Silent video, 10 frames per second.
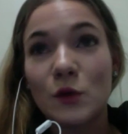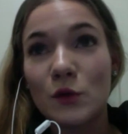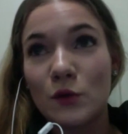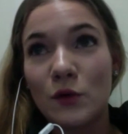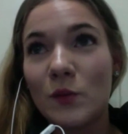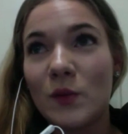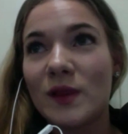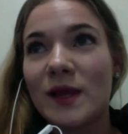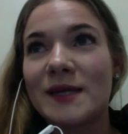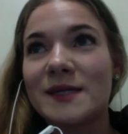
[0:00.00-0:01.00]
cool, but
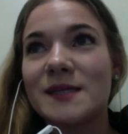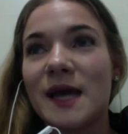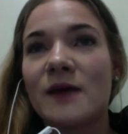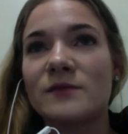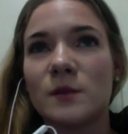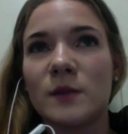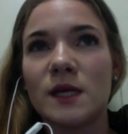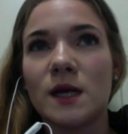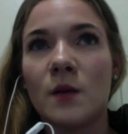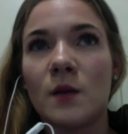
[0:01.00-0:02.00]
like to have somebody
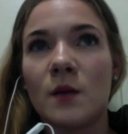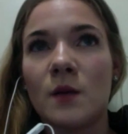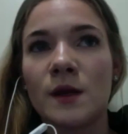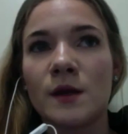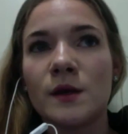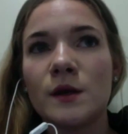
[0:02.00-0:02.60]
come in